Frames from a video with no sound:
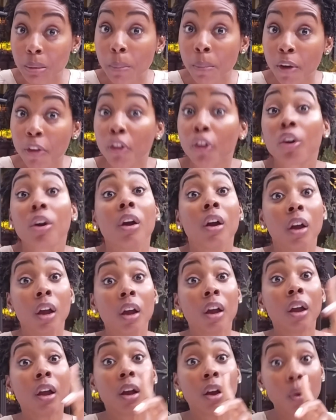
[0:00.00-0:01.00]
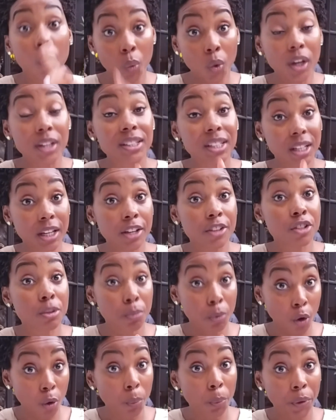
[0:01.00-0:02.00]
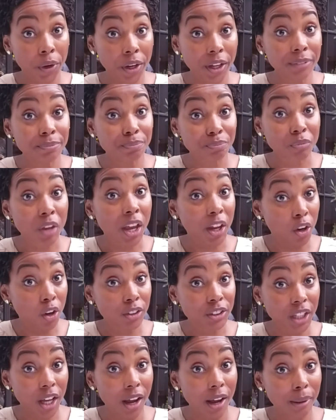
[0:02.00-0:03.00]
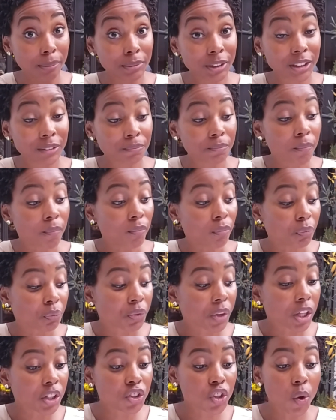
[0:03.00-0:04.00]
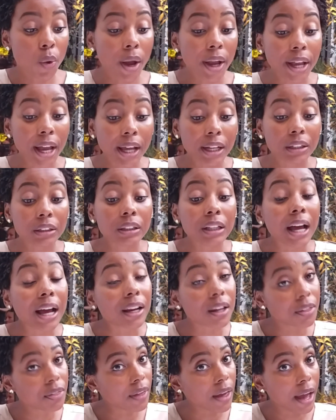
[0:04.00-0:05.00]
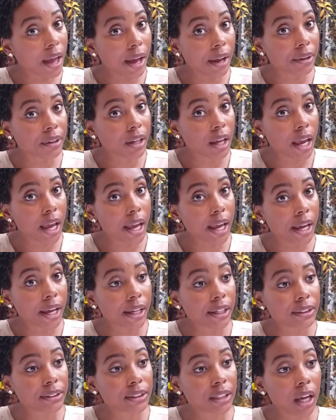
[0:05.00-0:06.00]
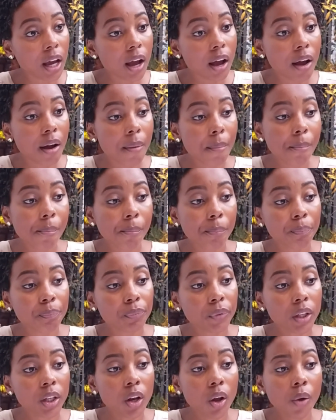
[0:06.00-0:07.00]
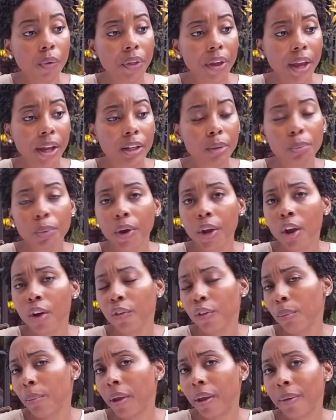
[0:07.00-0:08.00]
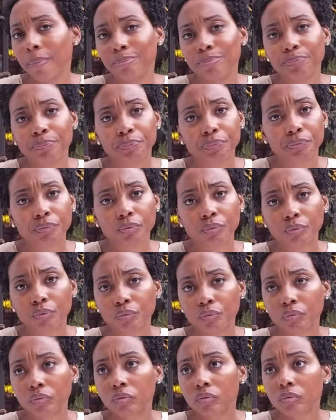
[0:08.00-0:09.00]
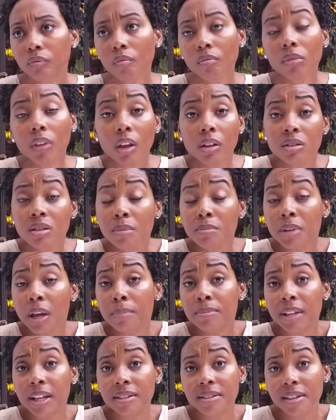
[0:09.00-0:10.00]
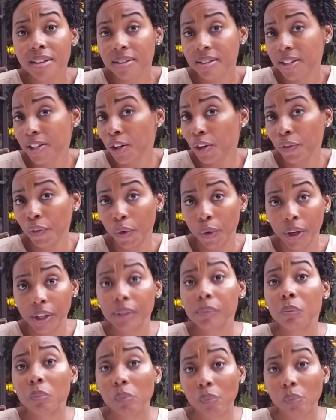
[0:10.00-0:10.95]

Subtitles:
my mother was and is appropriate at all times. So I got a lot of that. And, they had to pray over me. Sometimes I'd sit still for it.